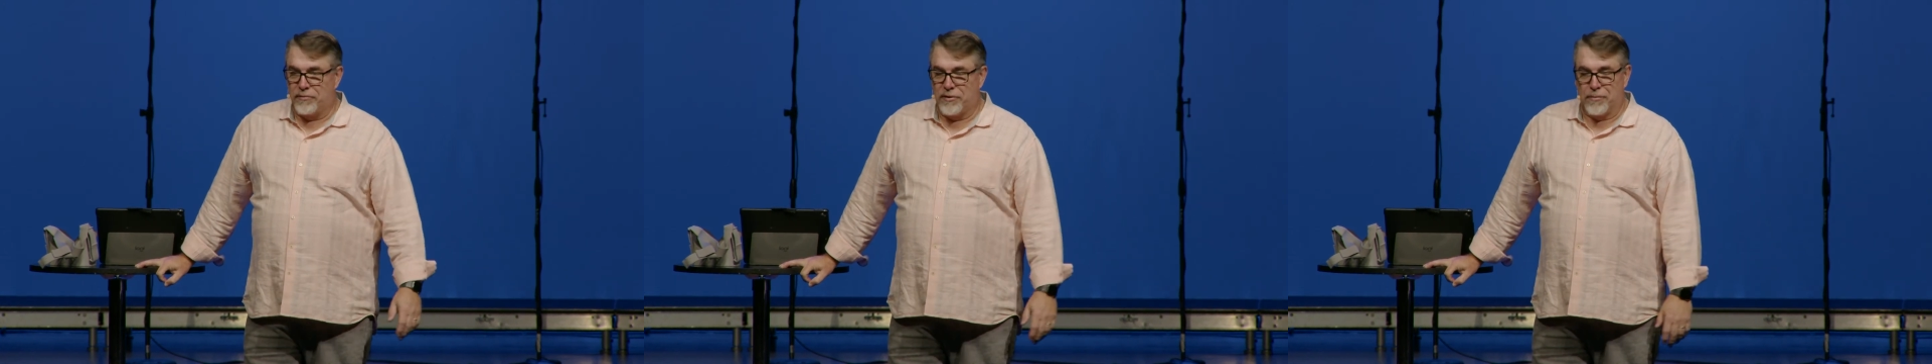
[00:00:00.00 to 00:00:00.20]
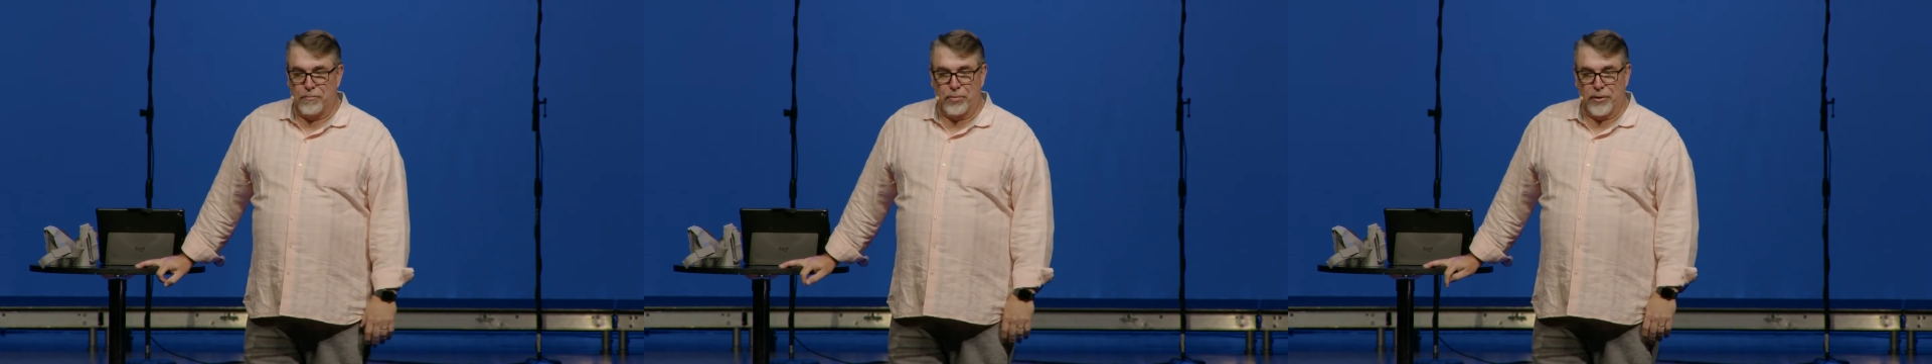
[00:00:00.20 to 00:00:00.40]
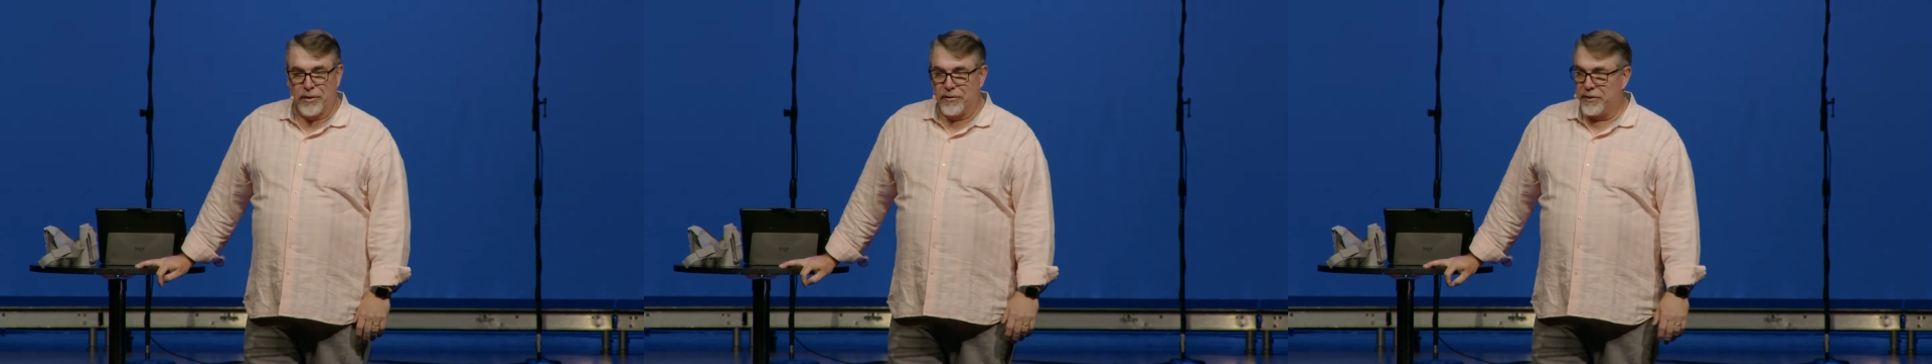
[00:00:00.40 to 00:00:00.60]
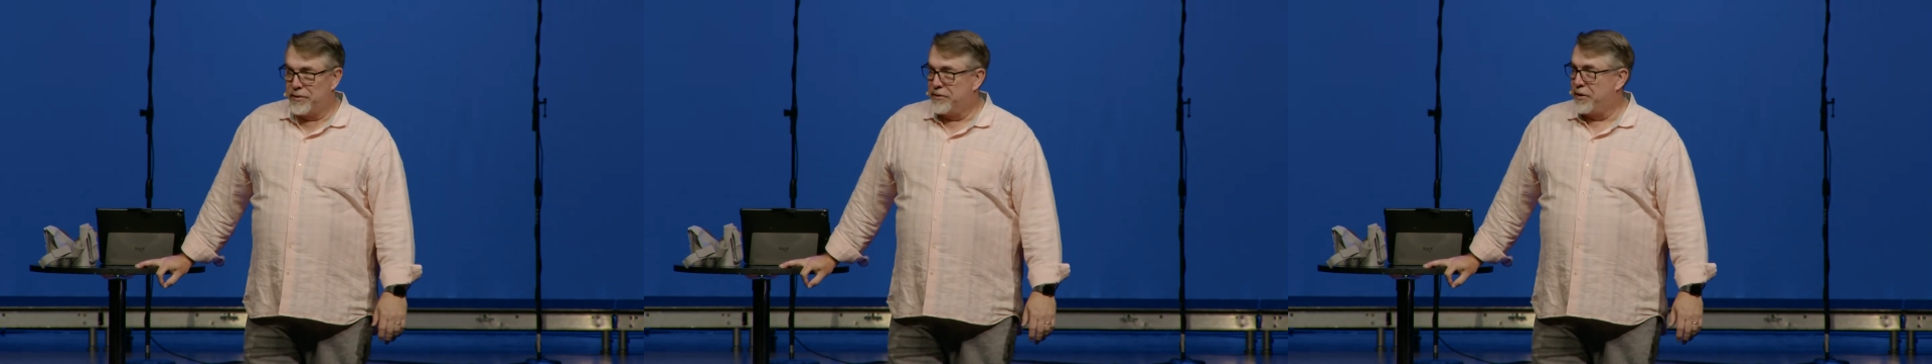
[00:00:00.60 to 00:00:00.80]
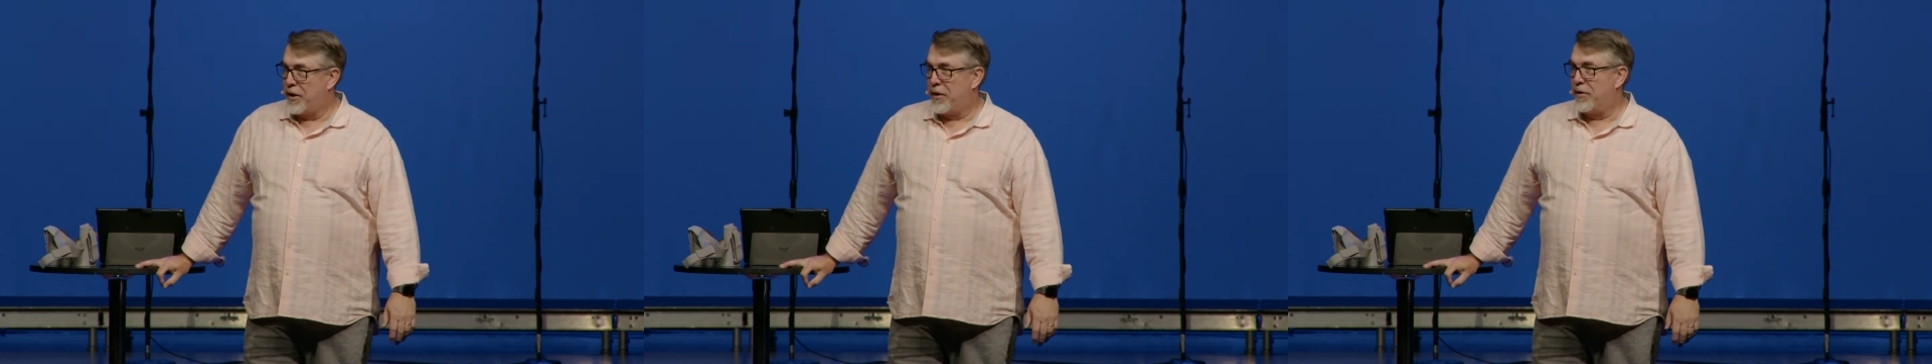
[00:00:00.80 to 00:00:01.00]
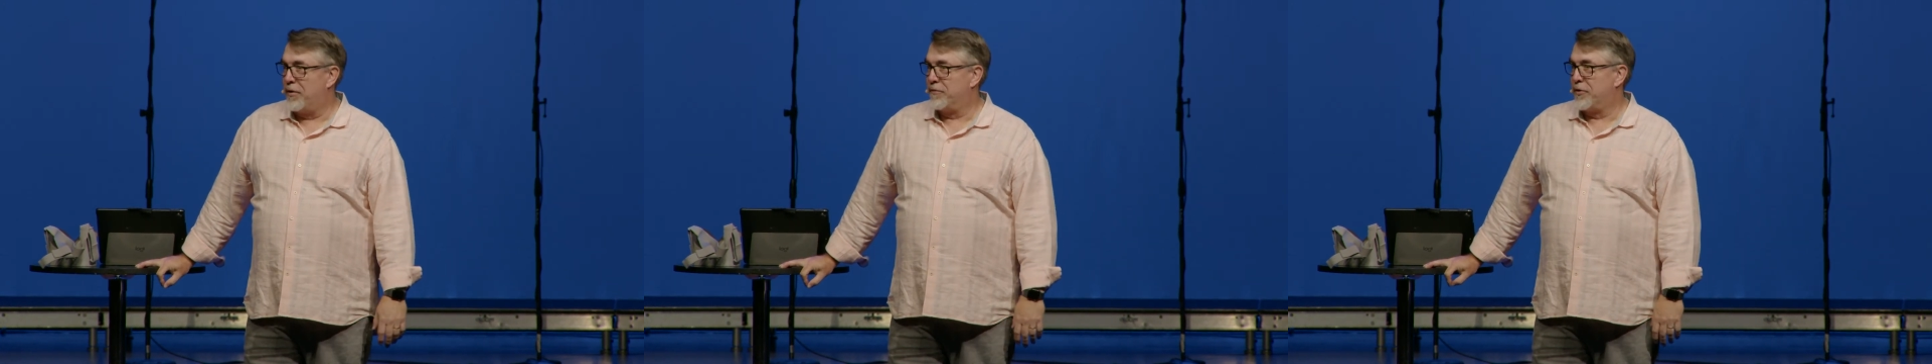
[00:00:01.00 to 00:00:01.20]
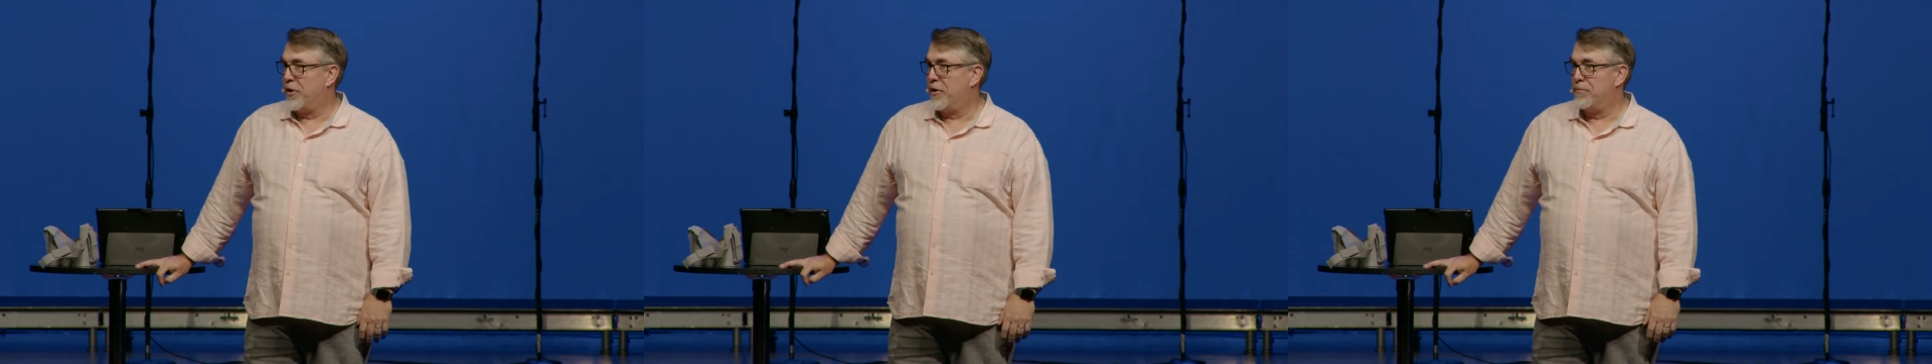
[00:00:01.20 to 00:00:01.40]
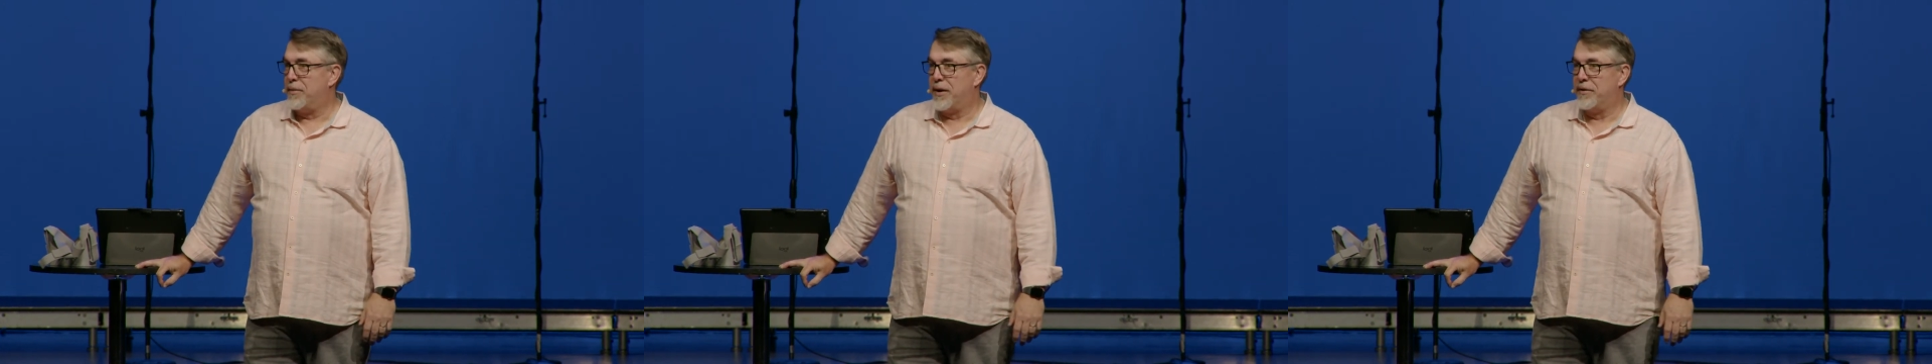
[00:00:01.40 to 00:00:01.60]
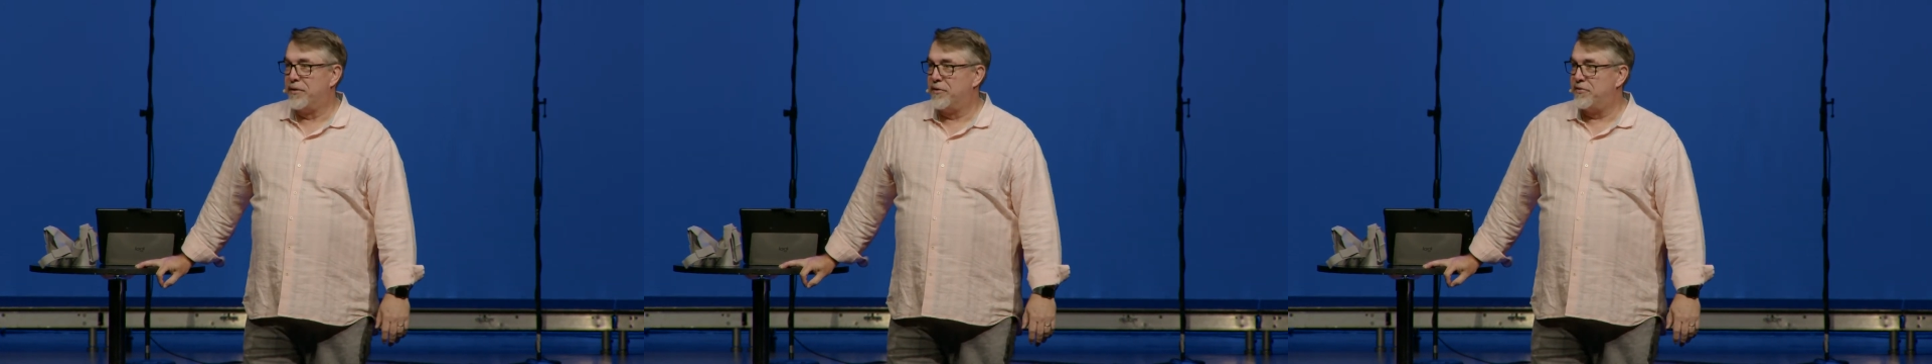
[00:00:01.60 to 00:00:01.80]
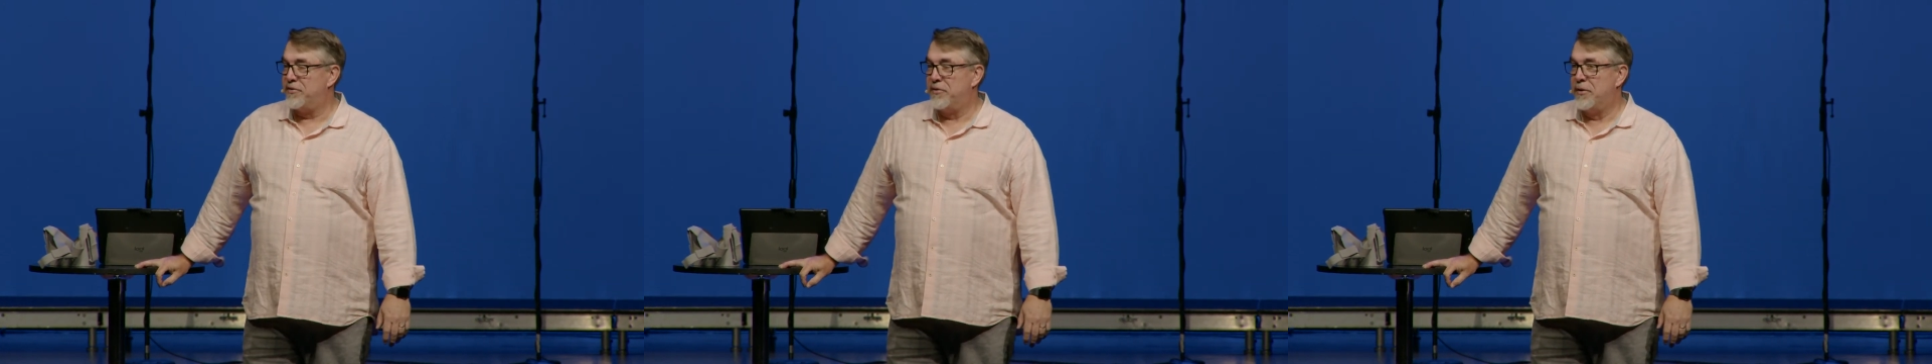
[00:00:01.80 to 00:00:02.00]
completely caught off guard by
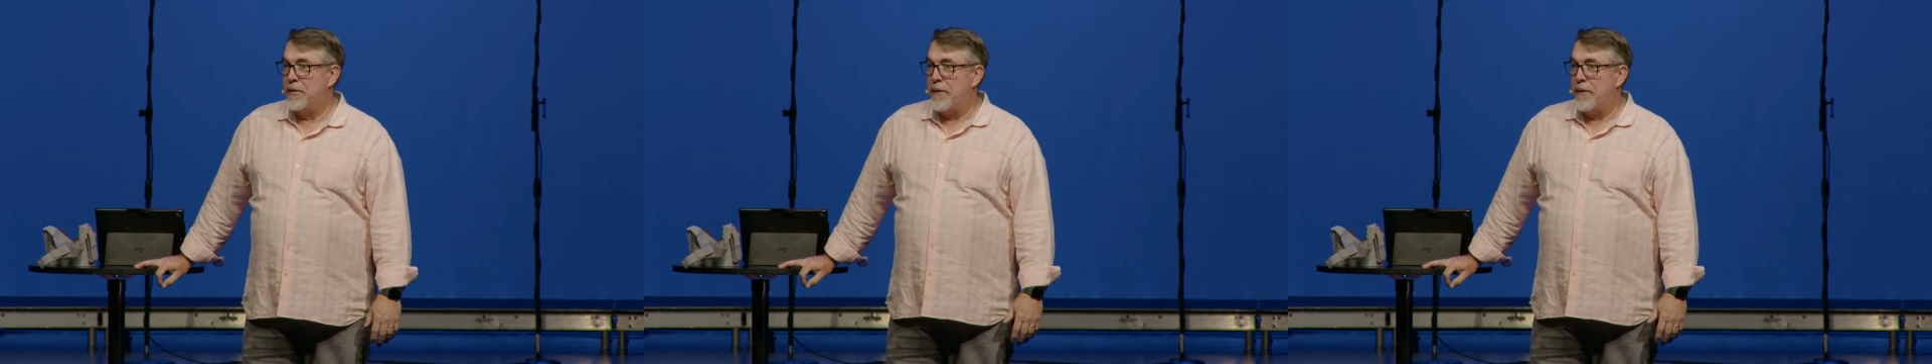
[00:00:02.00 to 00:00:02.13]
this,